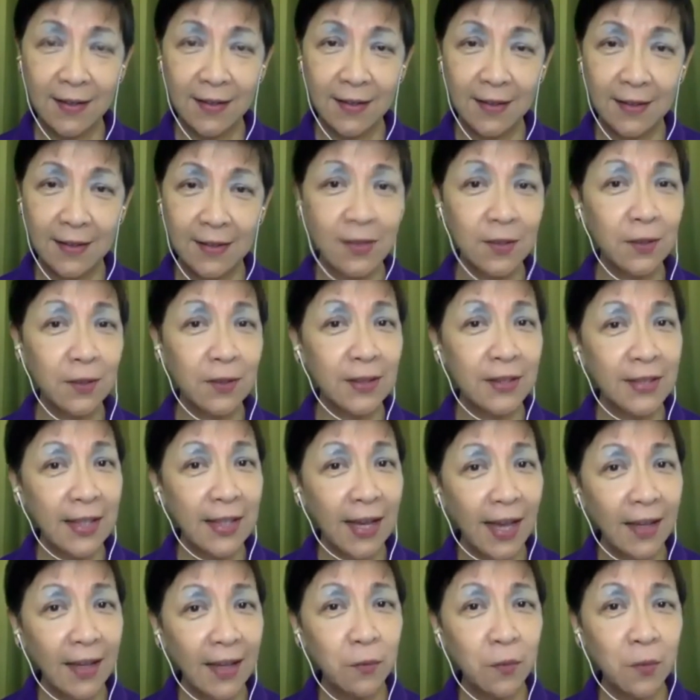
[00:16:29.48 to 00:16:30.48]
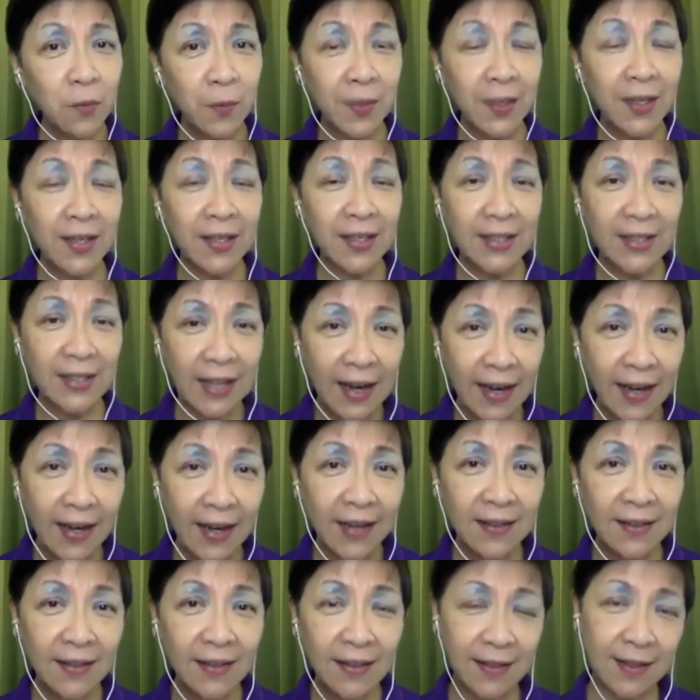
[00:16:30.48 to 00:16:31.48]
So that would be a
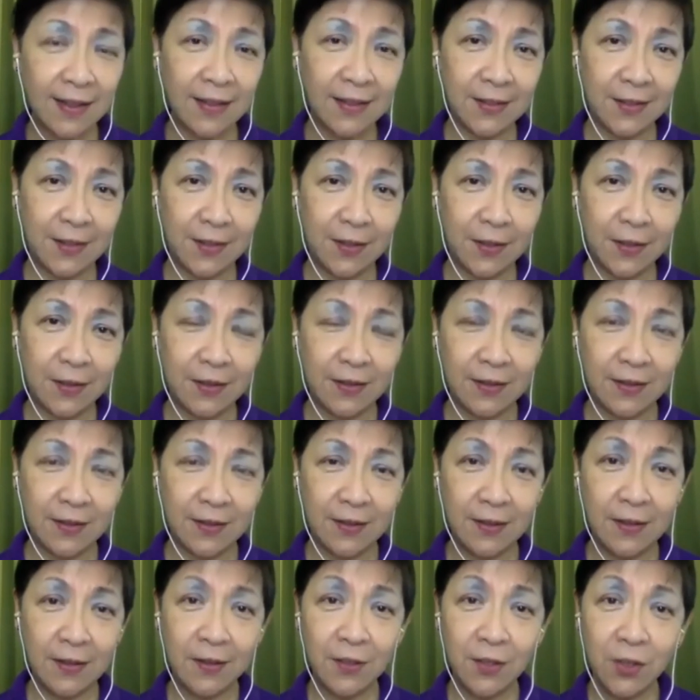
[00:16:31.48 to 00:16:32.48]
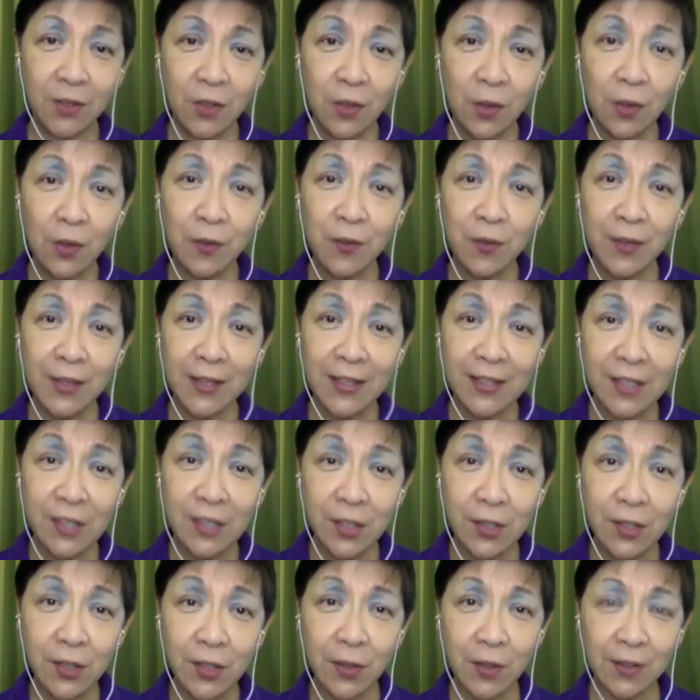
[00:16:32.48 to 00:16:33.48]
kind thing to do. Show of
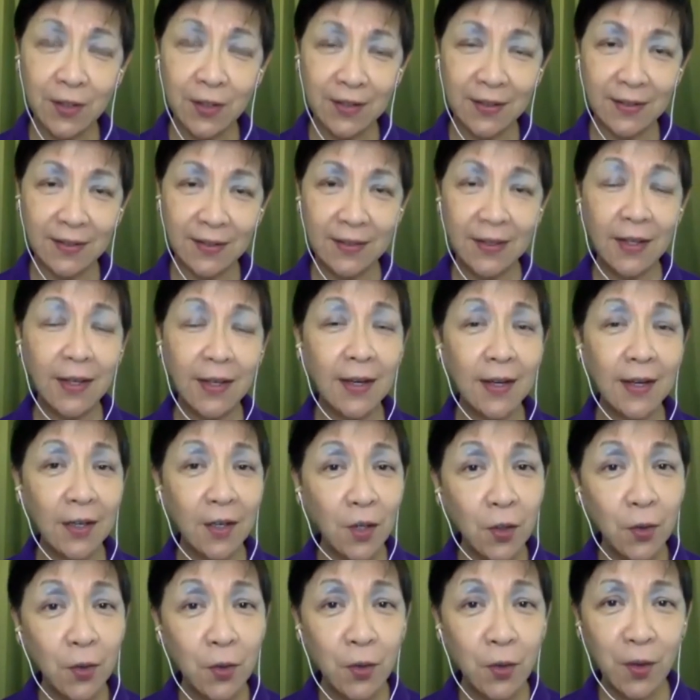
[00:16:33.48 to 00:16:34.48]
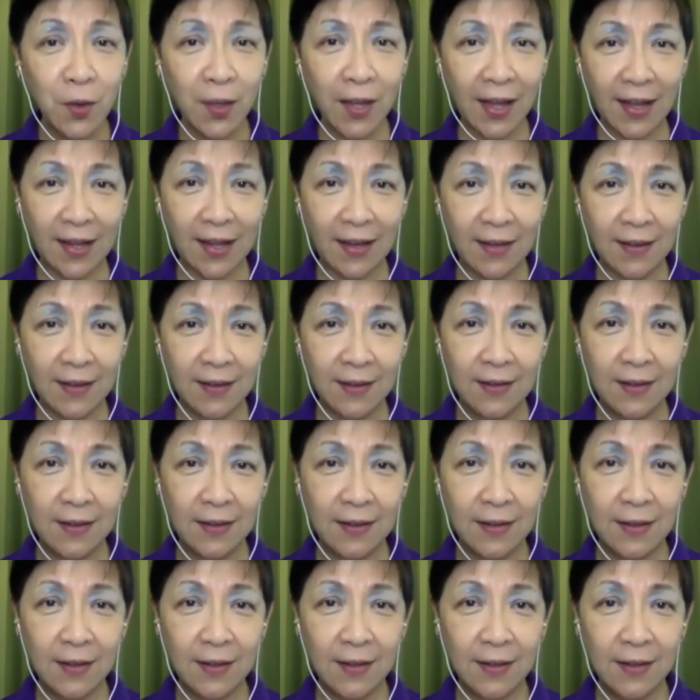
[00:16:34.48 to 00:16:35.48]
concern. Are you okay?
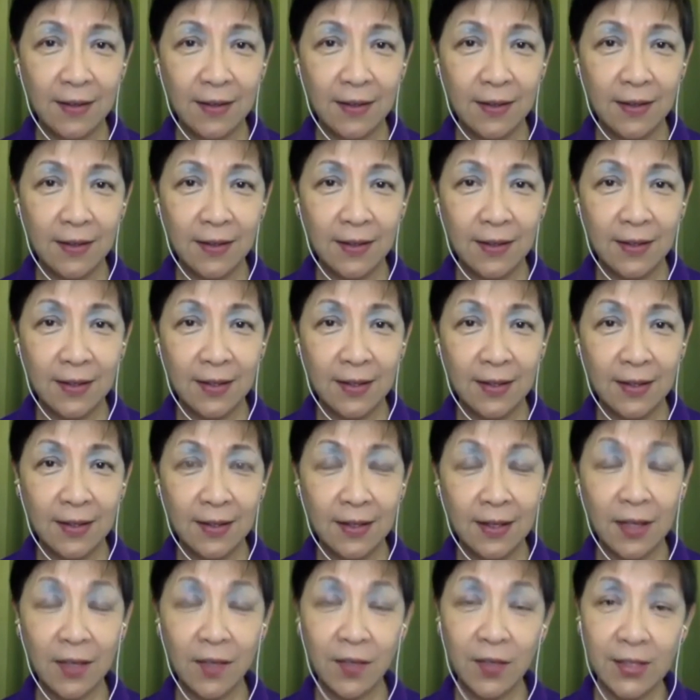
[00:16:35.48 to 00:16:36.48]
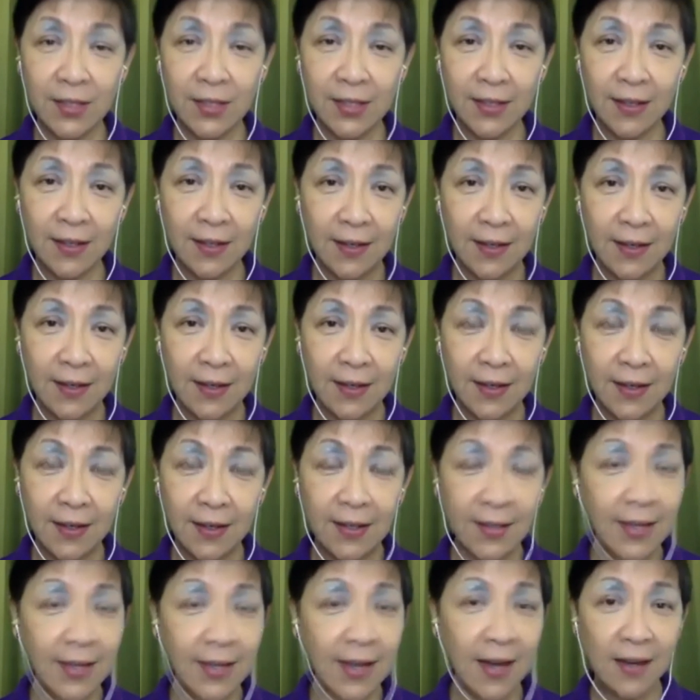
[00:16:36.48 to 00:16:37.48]
And if you say,
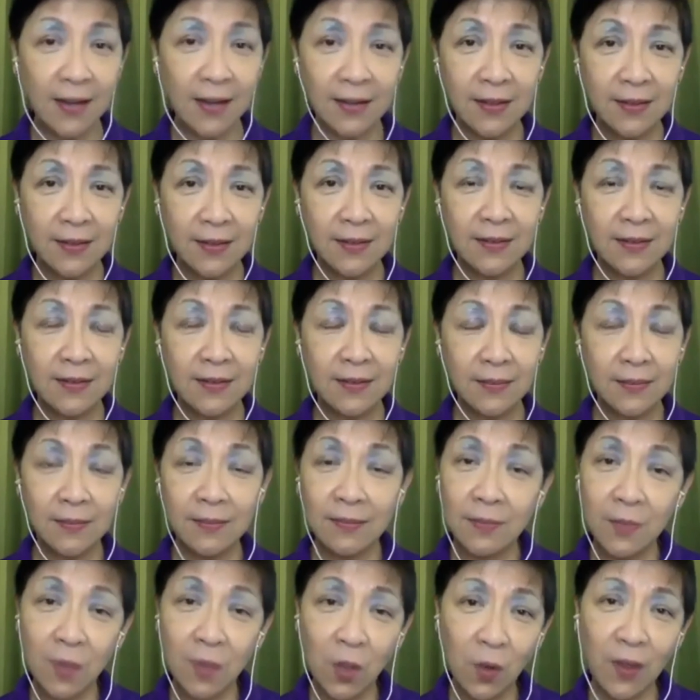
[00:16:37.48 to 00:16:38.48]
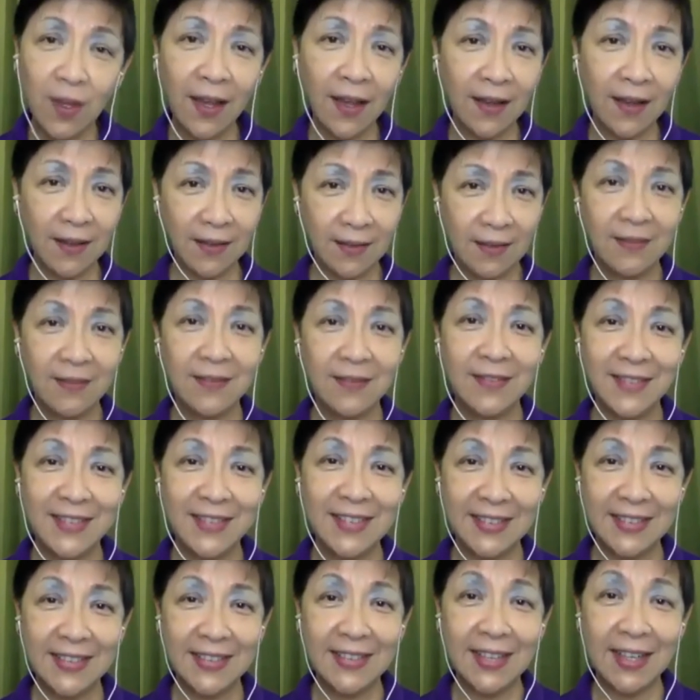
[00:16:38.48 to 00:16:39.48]
yeah, okay,
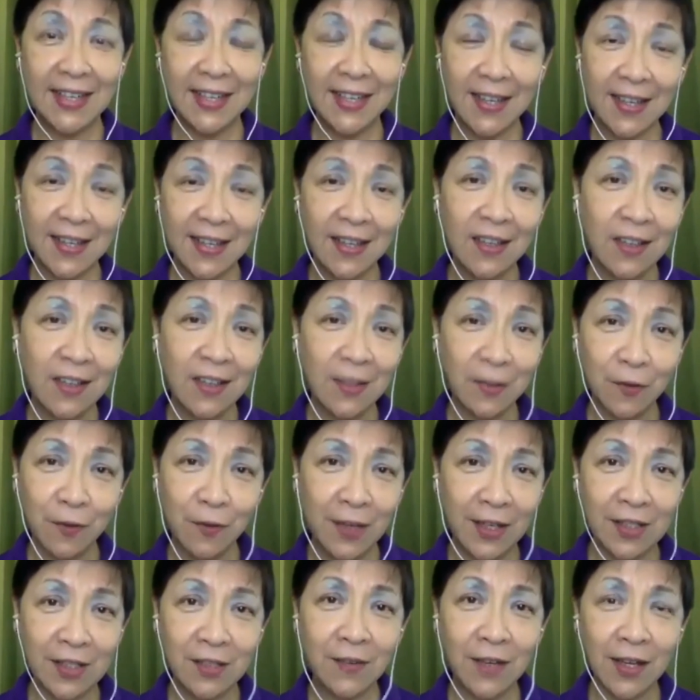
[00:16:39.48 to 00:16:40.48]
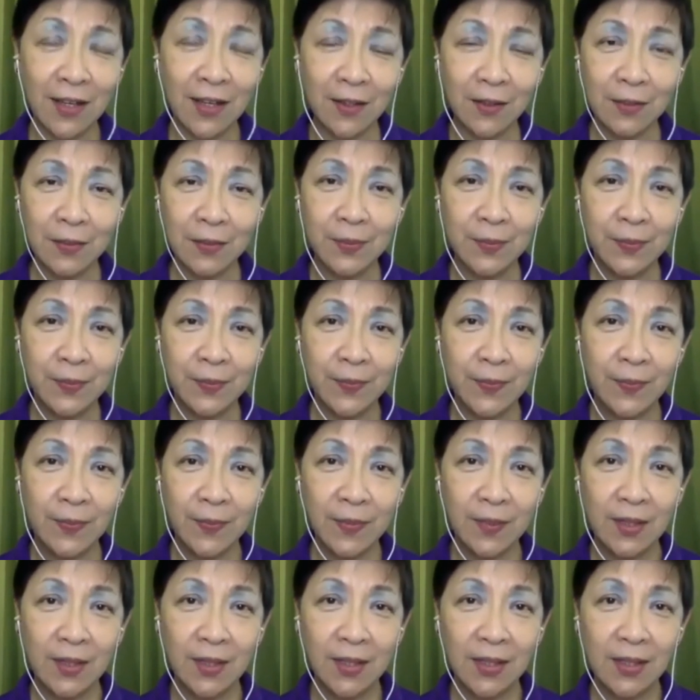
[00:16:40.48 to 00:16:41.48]
take it at the face value.
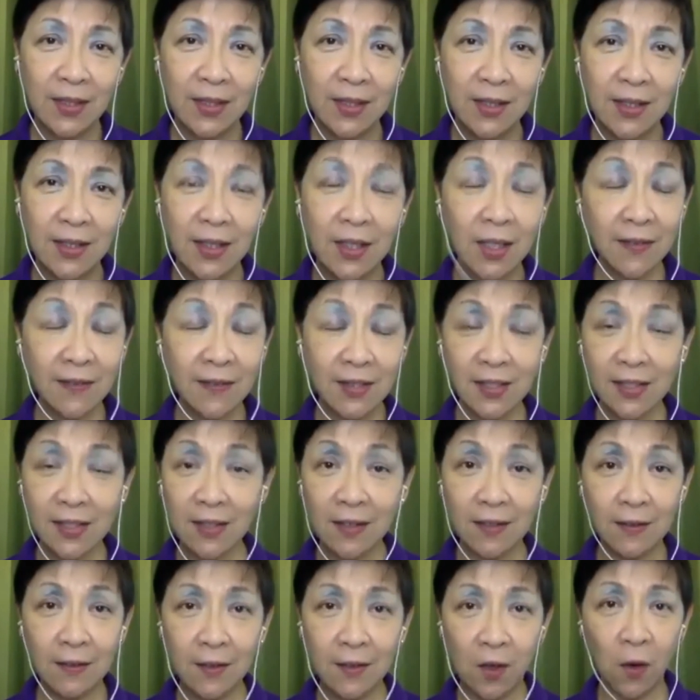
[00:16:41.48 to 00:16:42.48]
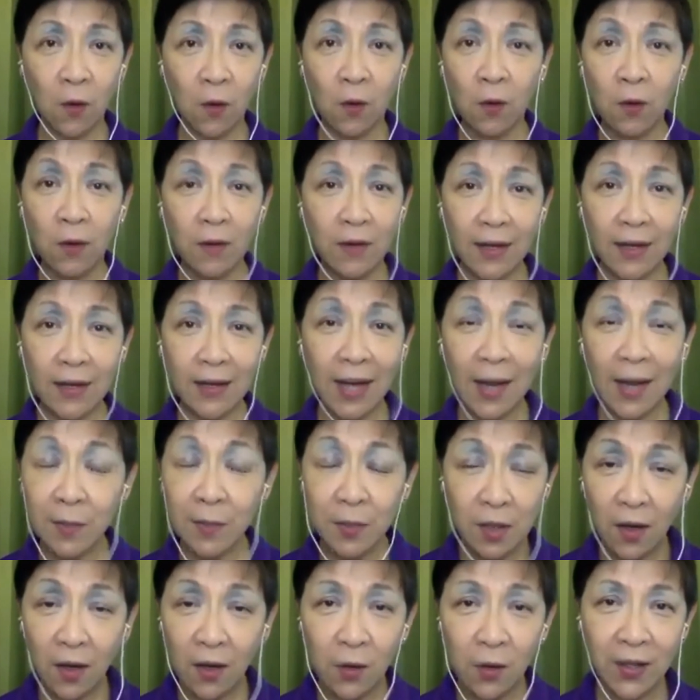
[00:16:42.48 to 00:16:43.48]
And he said, no, I'm
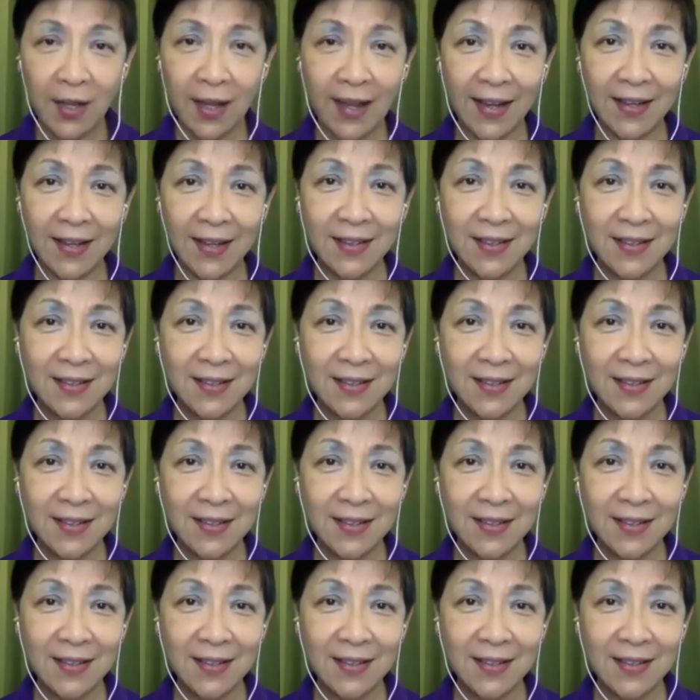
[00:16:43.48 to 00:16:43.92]
not okay.